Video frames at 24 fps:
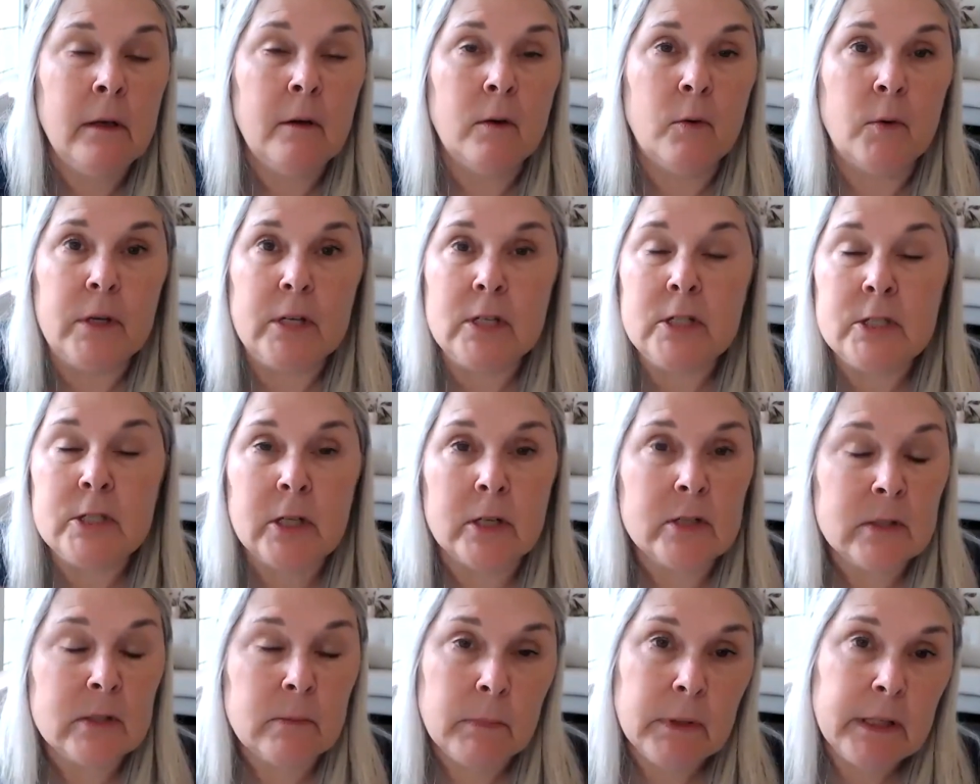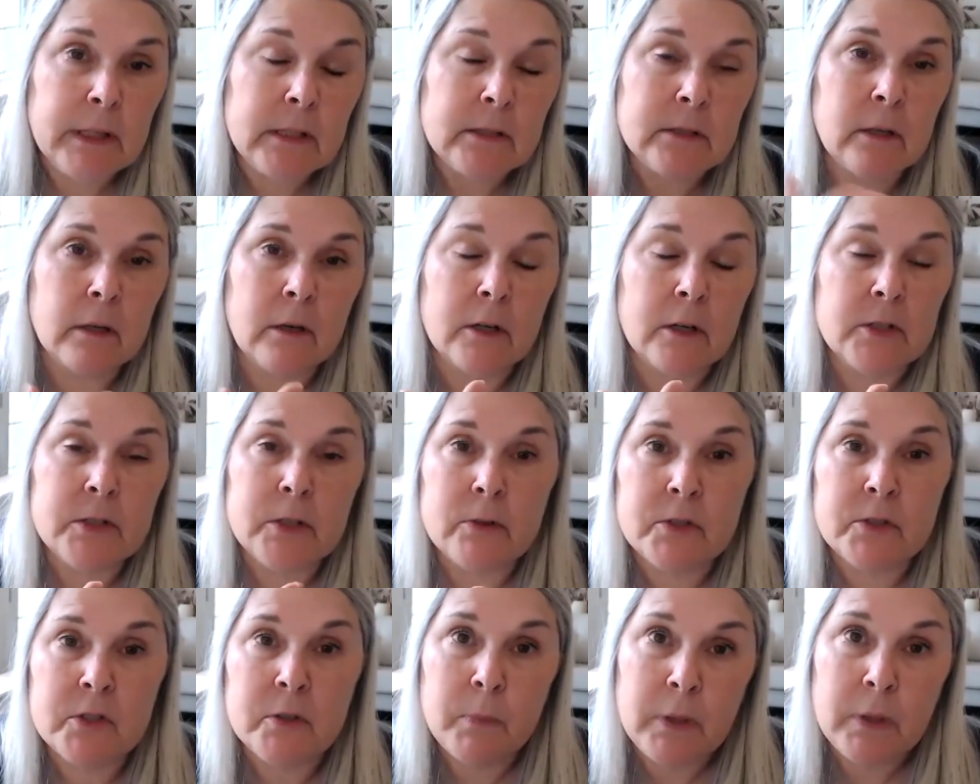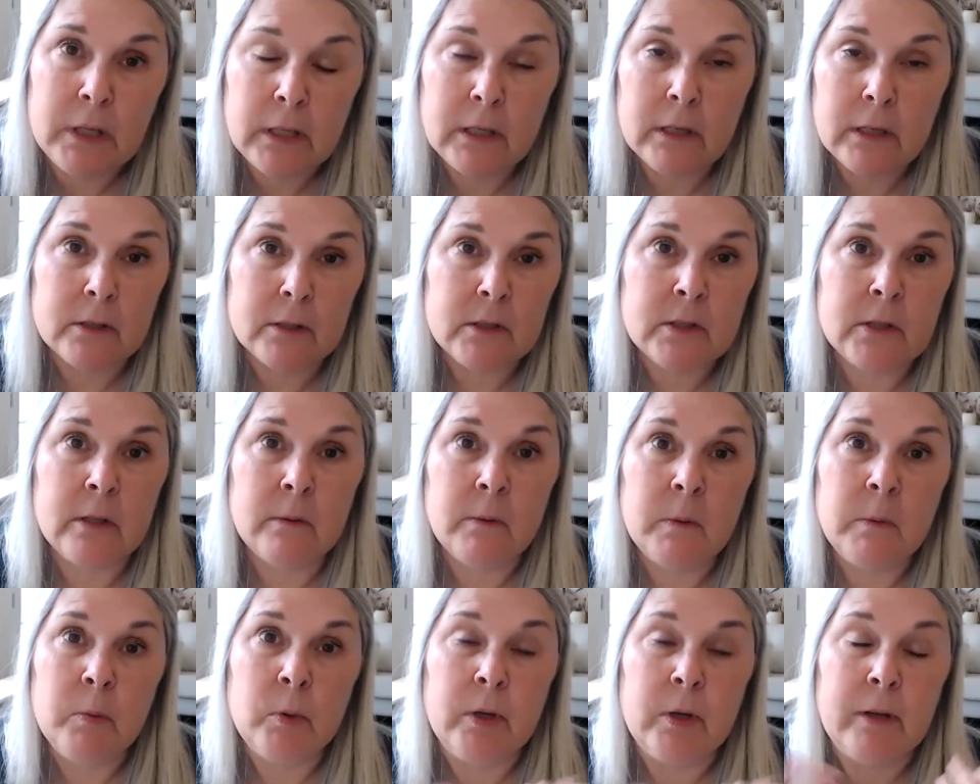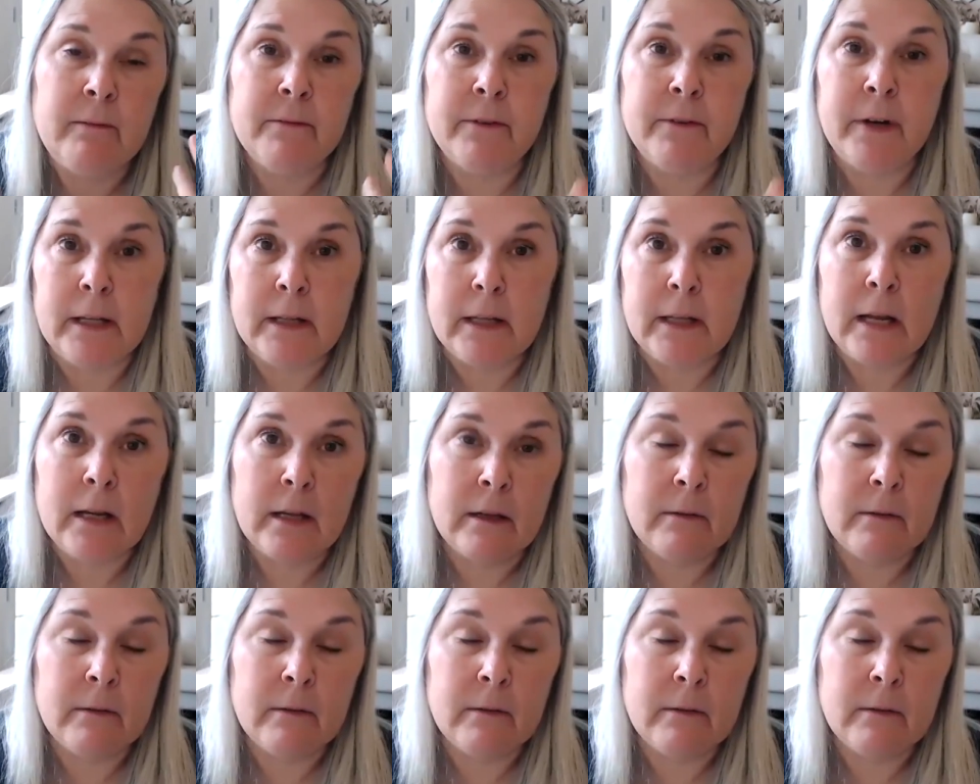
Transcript: We can share some links on our social media so that people can find that